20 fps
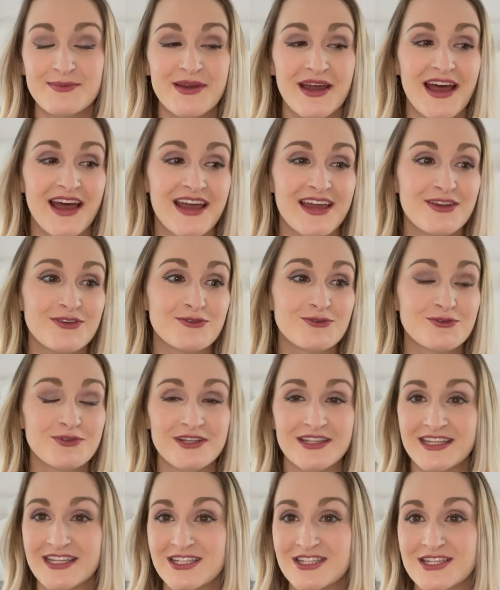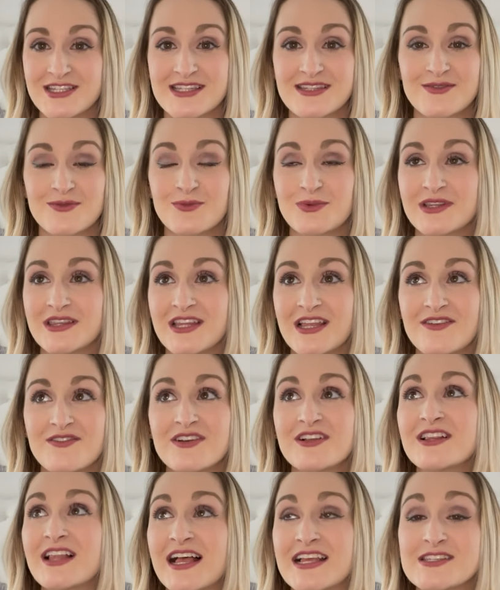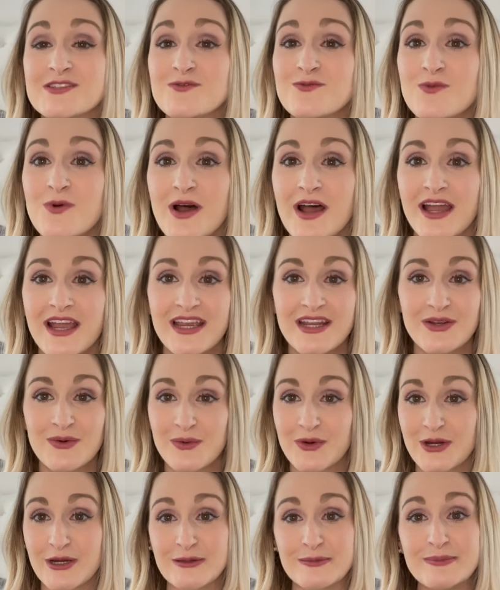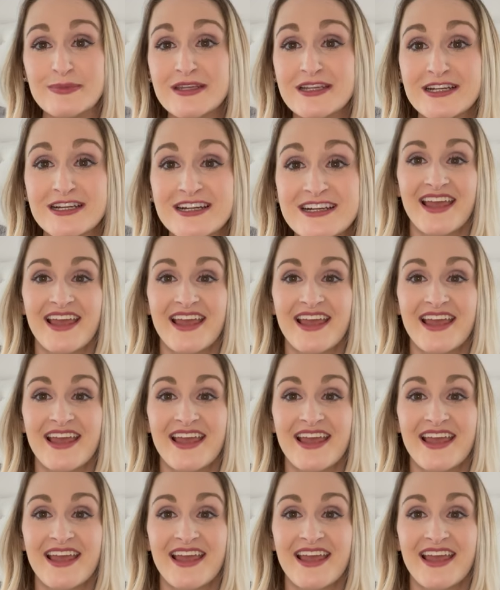but I really just would love a glass of wine or a beer.